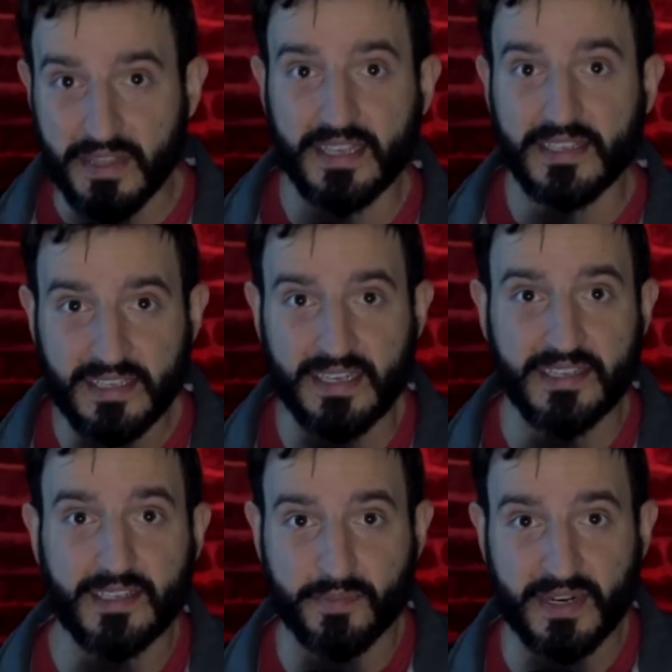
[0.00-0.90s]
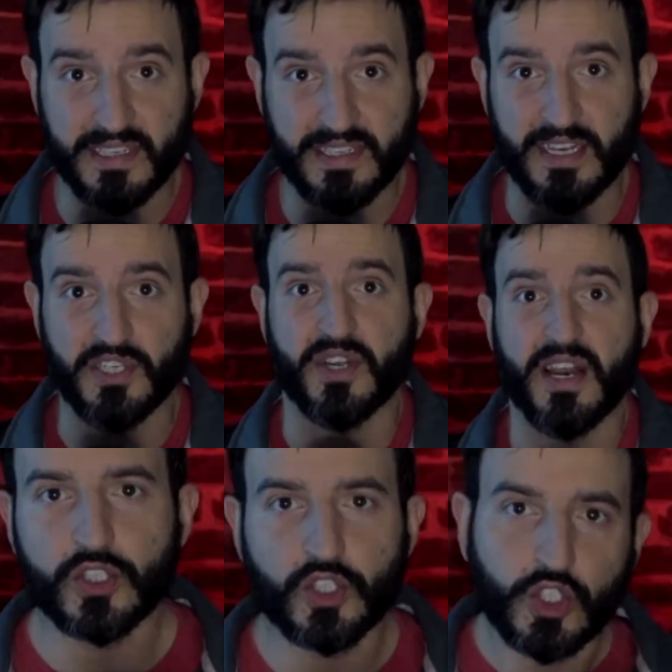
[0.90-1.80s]
this is the
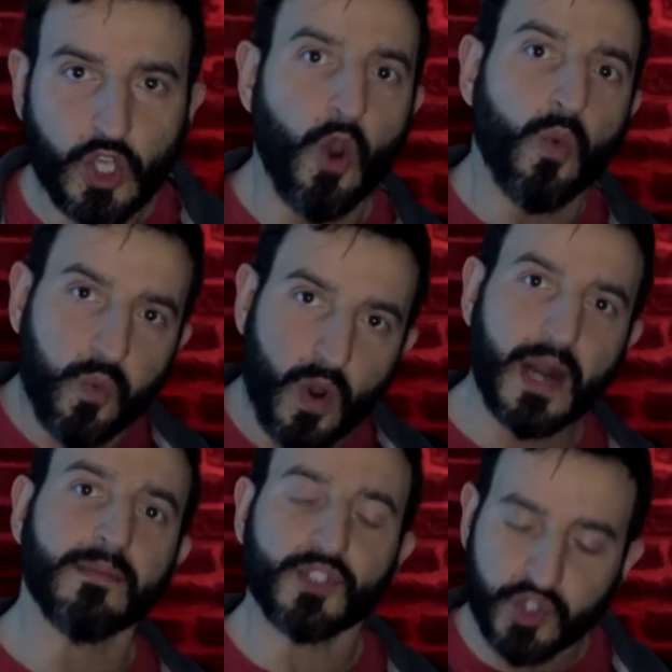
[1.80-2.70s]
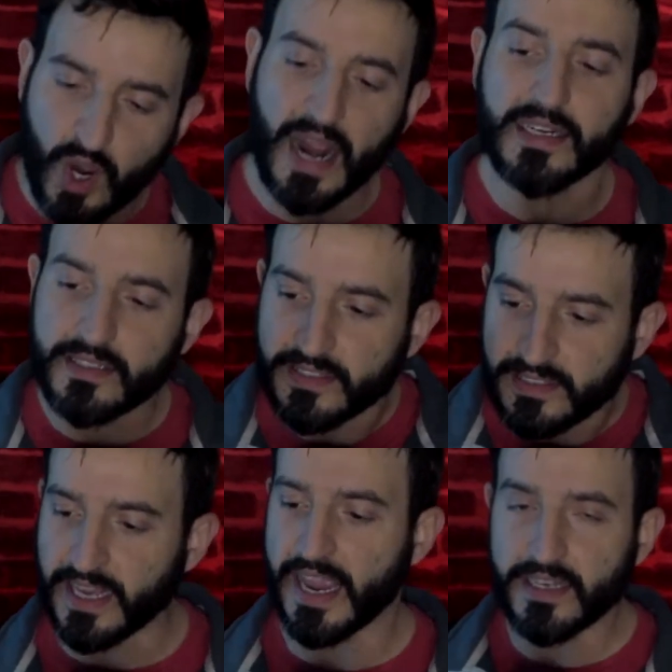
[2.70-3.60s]
presentation. So, what I'm trying to
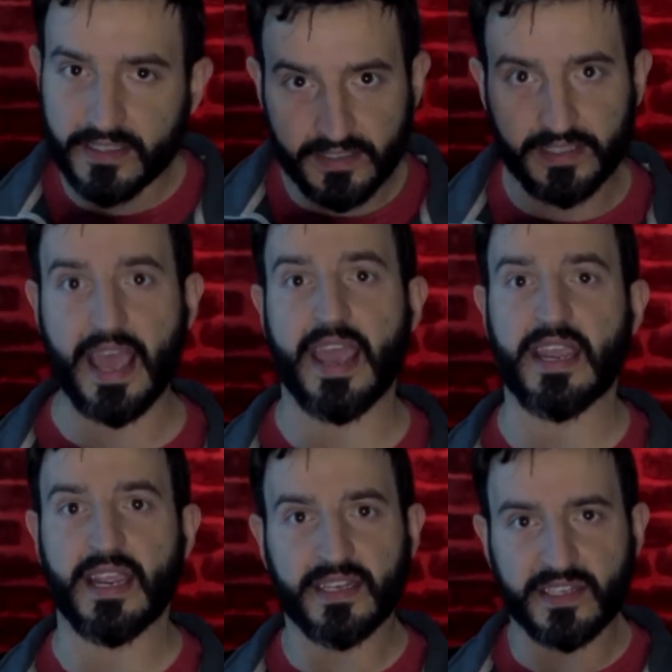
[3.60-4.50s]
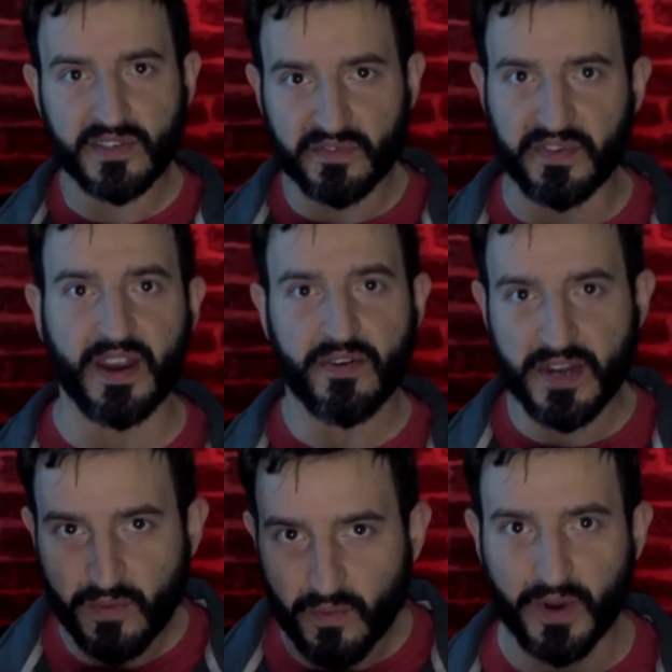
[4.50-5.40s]
say today in this
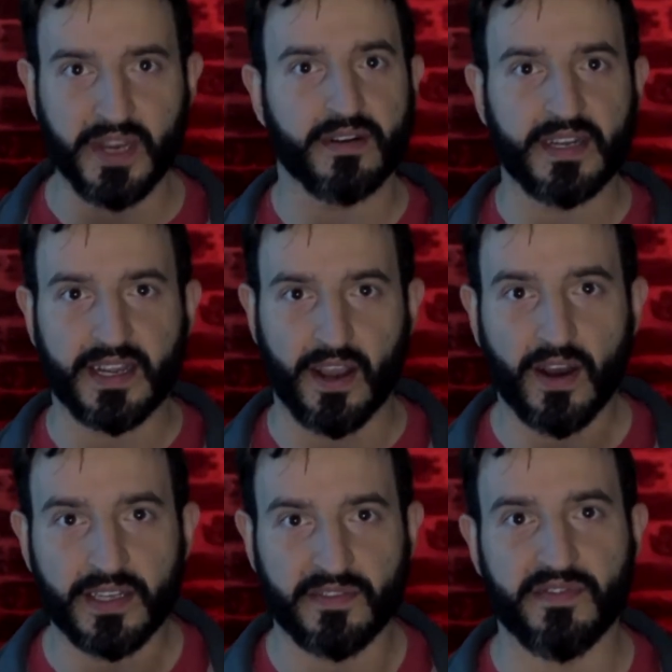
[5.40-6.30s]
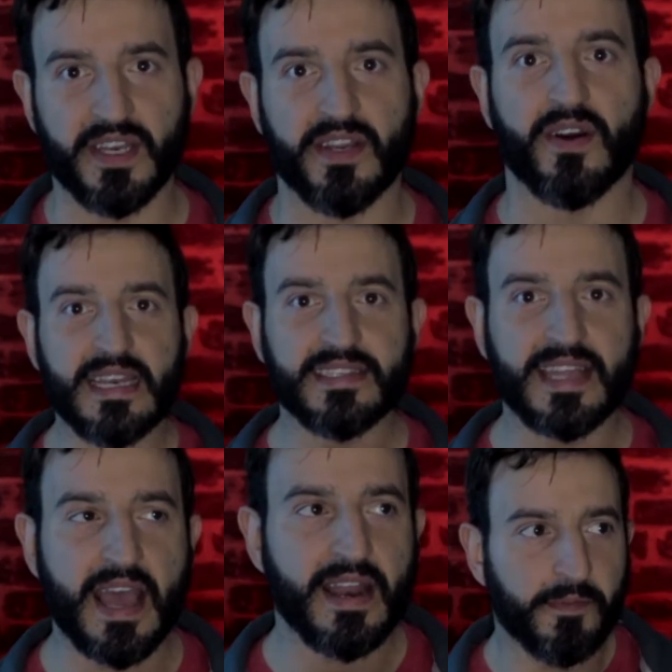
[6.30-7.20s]
very weird and chaotic video is
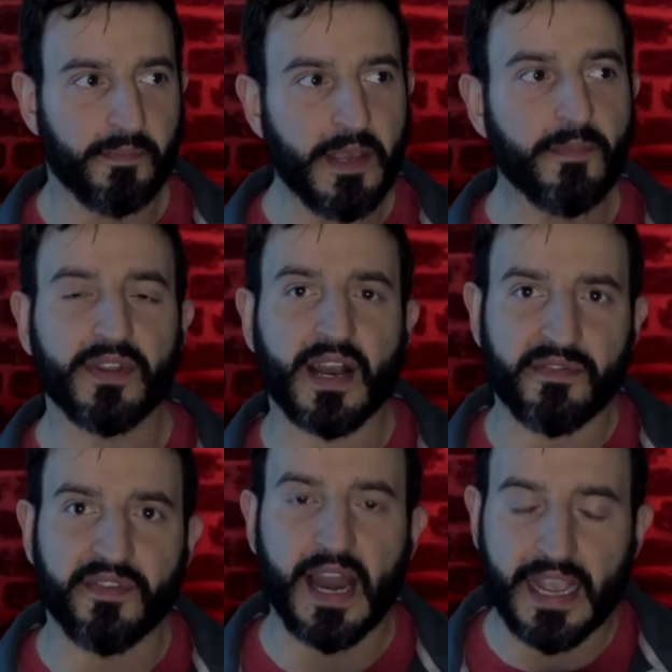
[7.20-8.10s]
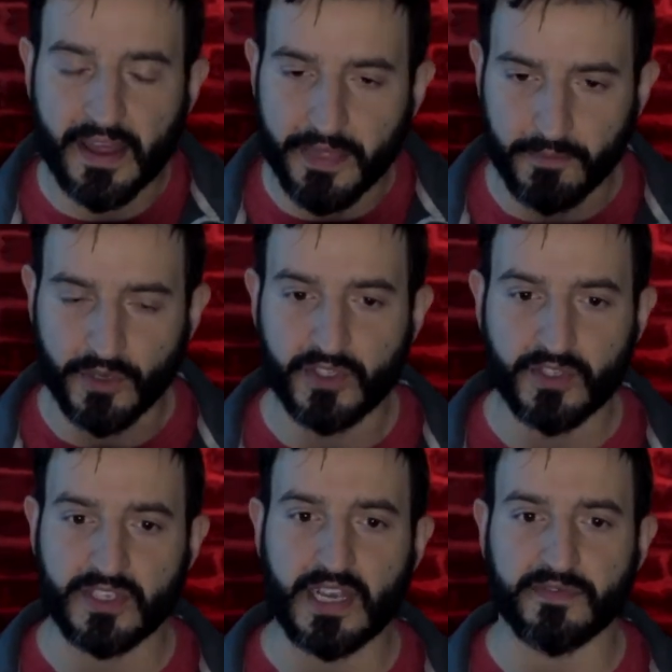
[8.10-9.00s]
that the people that I feel like are the most
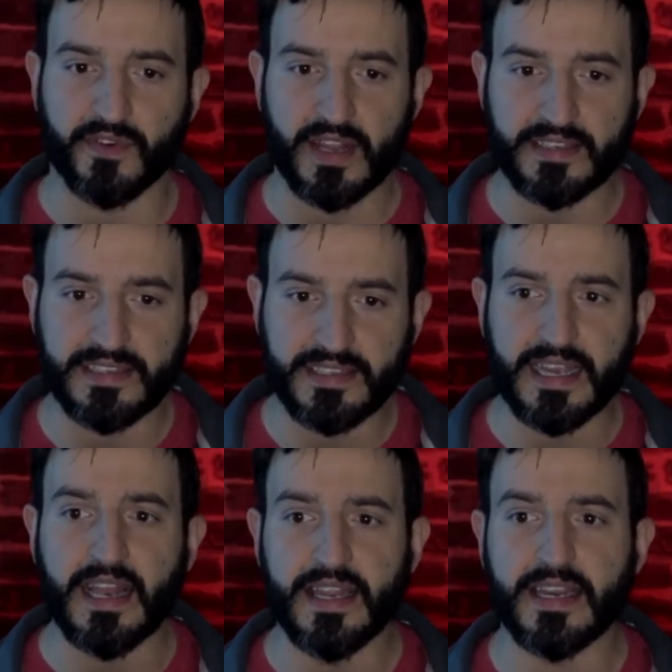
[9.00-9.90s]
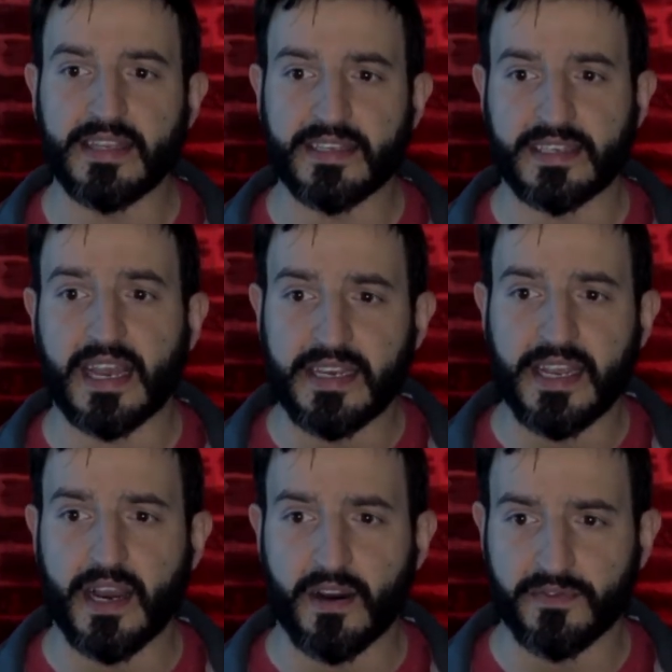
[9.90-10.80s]
successful at selling this
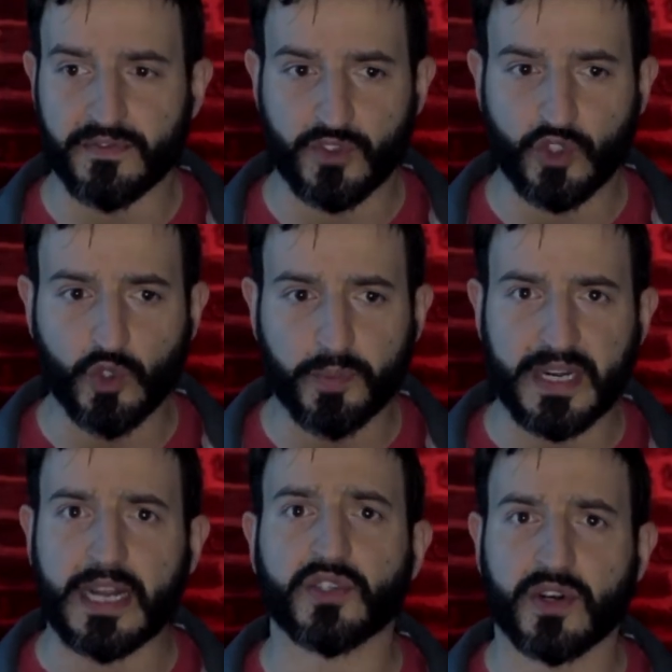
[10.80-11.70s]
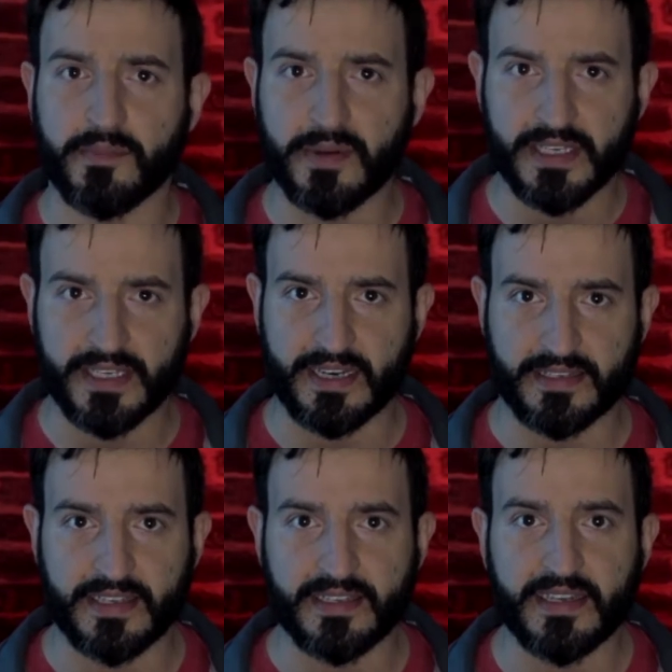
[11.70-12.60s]
idea of supernatural ability
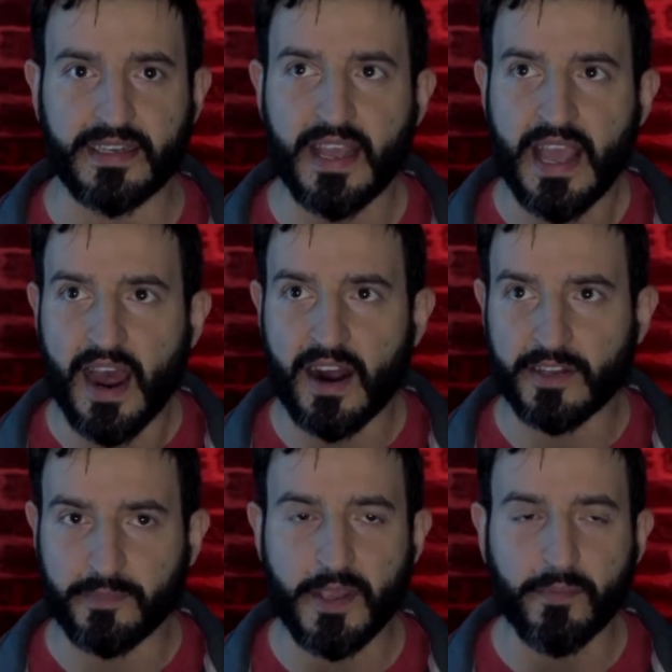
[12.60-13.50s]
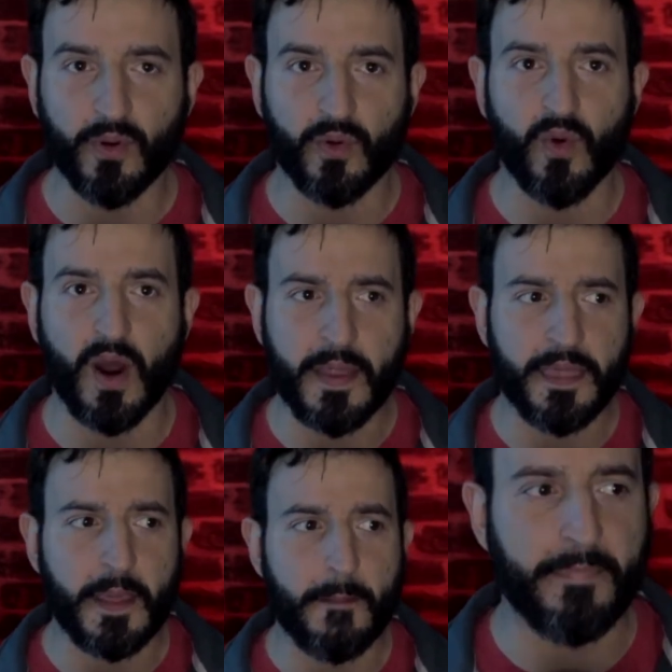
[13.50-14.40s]
existing are the people who are
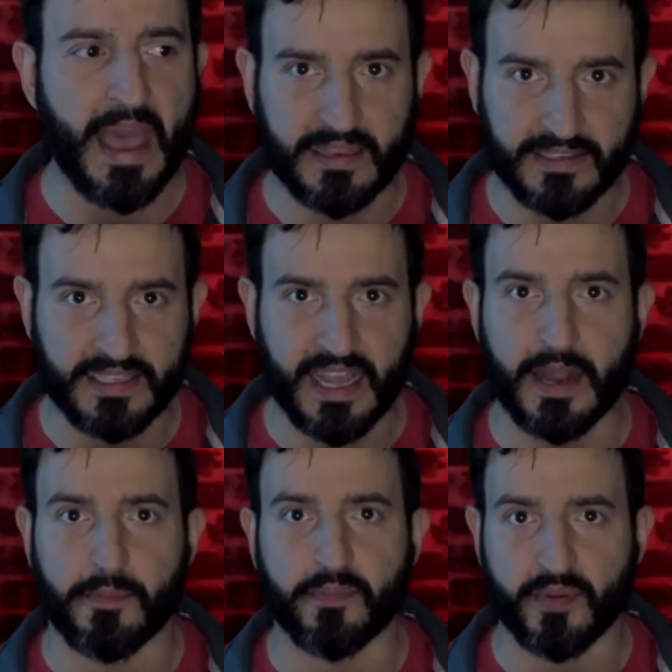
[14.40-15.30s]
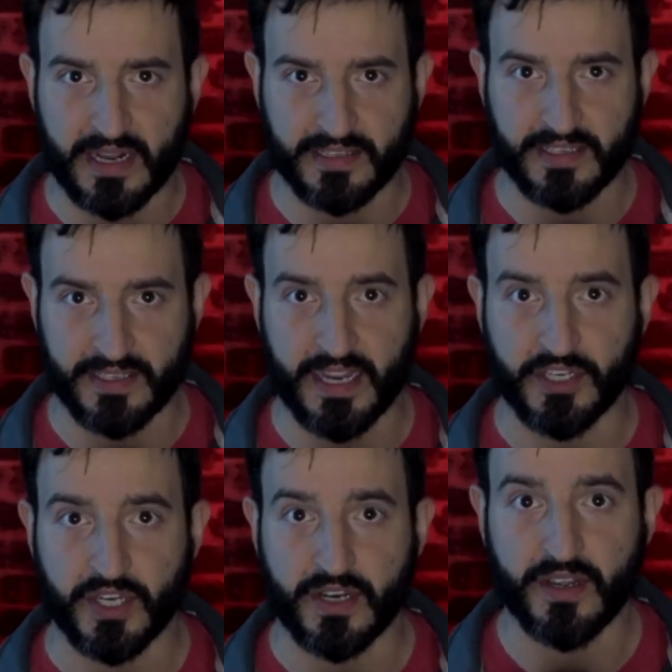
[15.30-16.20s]
the best at
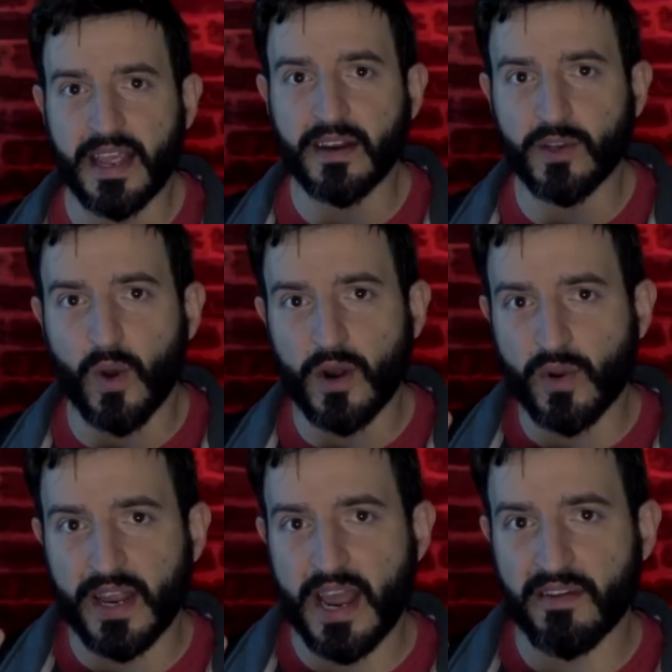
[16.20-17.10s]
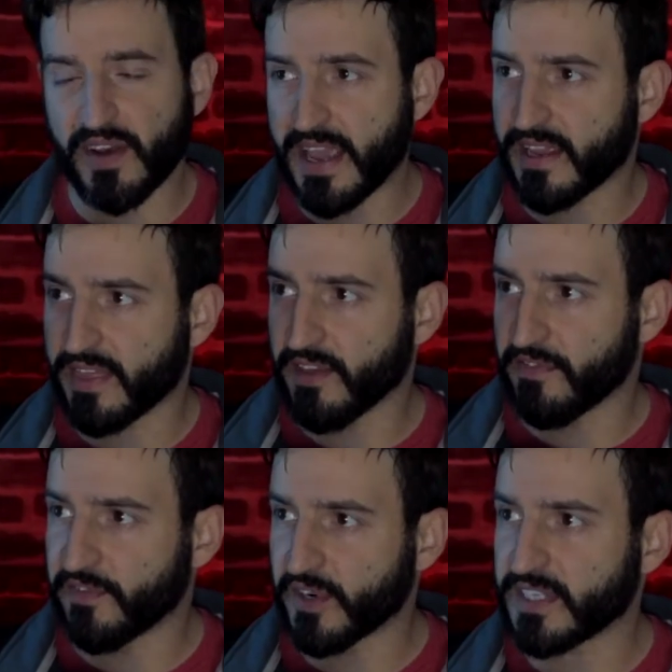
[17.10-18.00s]
presentation. They are the one who can have like the
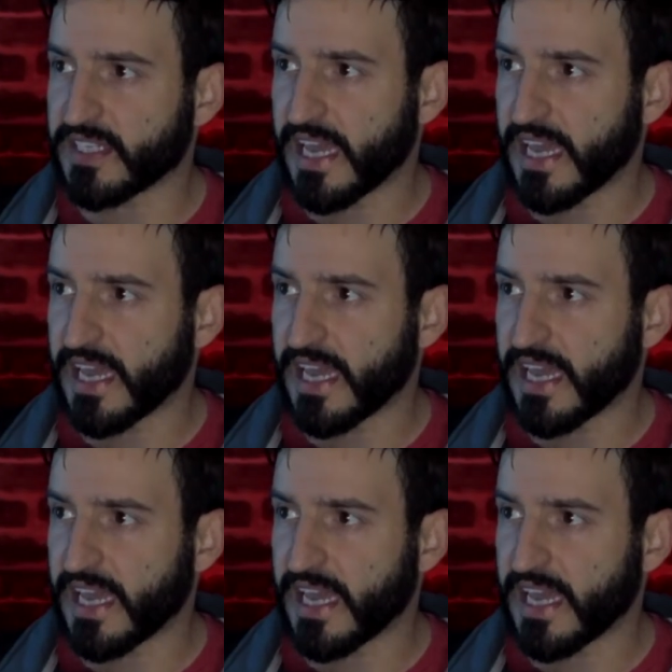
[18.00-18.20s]
first